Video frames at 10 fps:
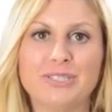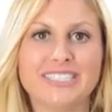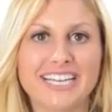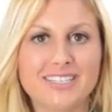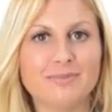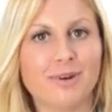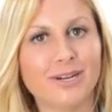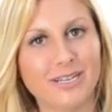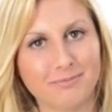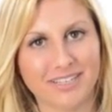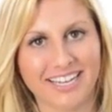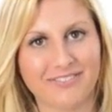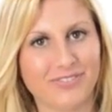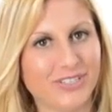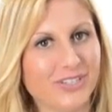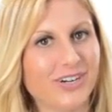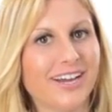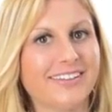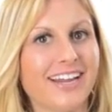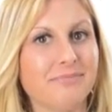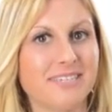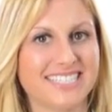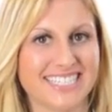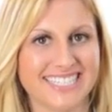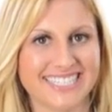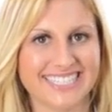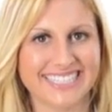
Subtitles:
sales and marketing plan for your online business.